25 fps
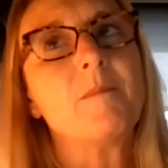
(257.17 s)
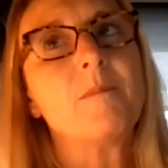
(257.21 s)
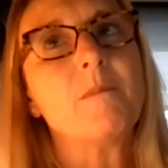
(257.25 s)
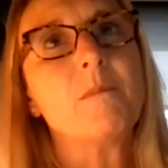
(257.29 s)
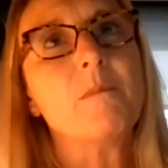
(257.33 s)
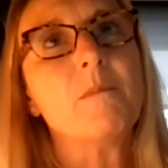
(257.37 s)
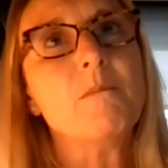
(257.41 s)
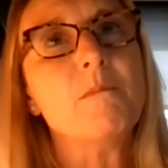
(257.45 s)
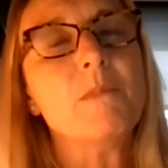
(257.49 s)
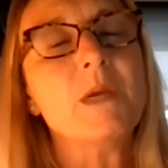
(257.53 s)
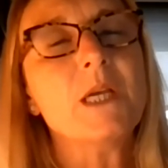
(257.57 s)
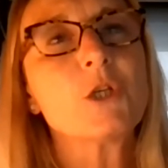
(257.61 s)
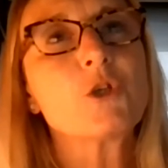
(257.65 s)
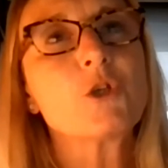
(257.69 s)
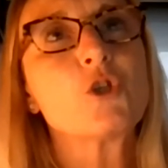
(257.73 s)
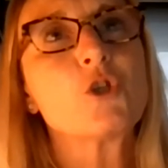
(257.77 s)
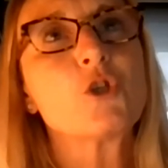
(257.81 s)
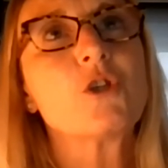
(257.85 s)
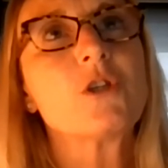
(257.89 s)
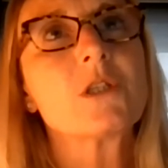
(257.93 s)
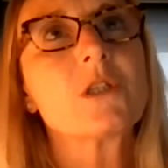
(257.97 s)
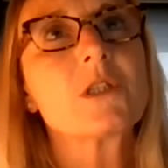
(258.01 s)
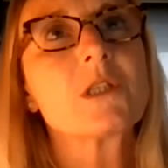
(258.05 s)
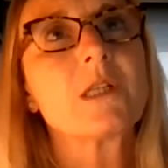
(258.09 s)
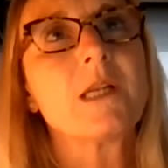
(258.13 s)

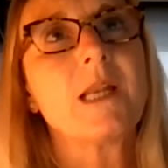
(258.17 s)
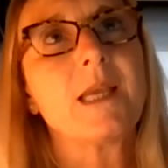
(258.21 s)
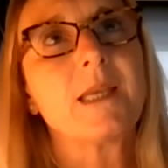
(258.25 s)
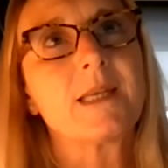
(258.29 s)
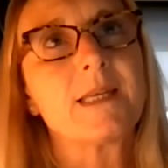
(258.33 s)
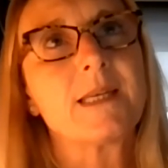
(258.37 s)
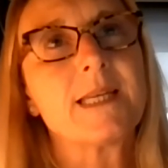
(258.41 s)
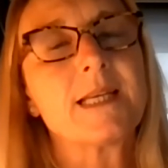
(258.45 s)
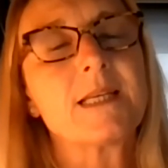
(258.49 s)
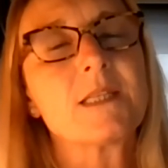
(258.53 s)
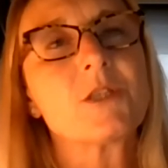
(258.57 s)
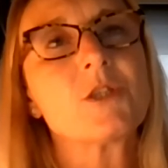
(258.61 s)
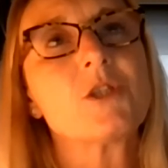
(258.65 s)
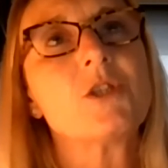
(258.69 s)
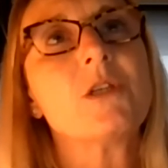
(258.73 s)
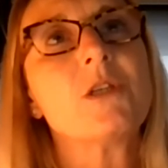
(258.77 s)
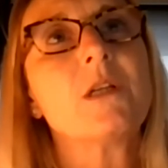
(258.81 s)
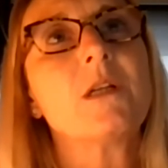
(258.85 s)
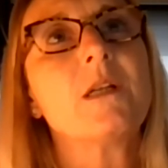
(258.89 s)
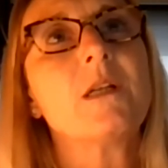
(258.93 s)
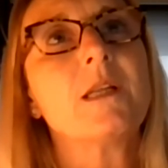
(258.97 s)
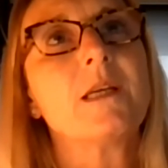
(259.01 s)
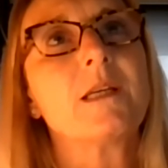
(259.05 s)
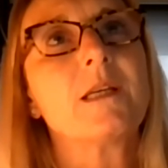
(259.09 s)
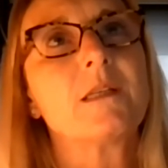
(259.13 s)
measures like
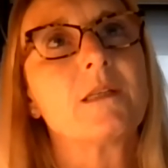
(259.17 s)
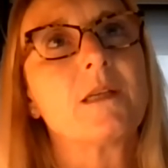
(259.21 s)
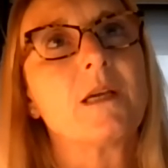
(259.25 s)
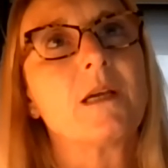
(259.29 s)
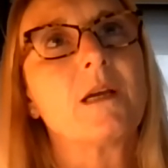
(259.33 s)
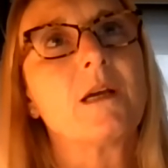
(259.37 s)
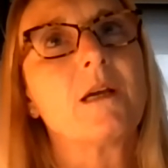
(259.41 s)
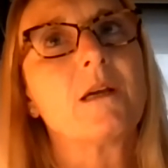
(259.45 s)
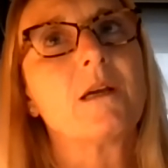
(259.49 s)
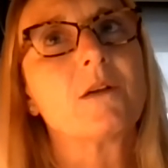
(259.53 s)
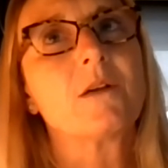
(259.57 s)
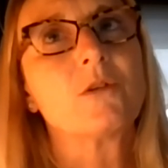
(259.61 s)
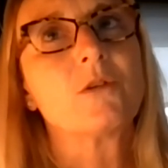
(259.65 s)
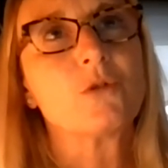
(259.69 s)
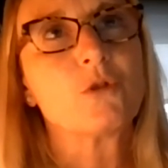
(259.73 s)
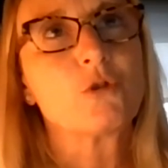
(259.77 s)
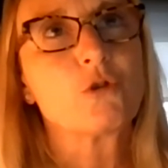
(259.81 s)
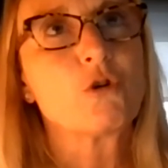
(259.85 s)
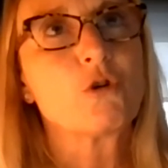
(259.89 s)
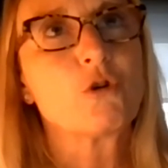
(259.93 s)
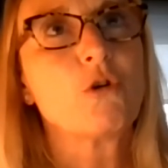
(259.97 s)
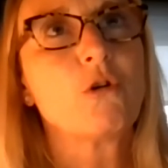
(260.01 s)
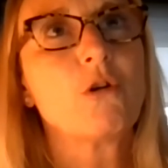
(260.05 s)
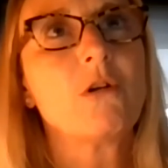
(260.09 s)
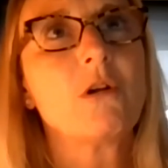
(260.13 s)
nudging, like
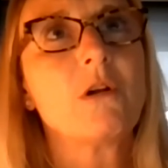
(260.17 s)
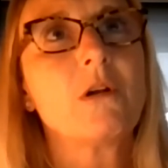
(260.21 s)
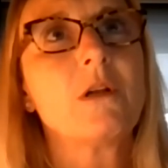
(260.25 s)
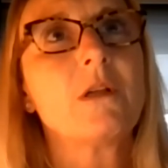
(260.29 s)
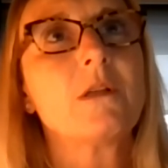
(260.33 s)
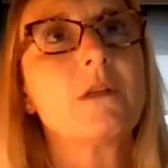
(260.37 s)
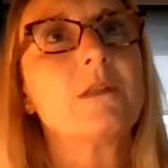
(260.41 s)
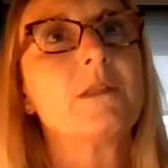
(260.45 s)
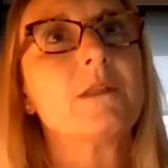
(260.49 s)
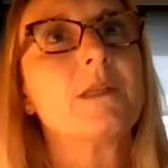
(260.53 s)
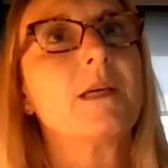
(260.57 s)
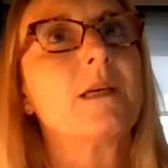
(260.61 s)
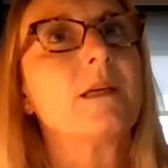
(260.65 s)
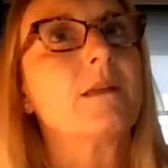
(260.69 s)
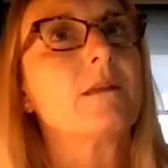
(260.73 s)
control,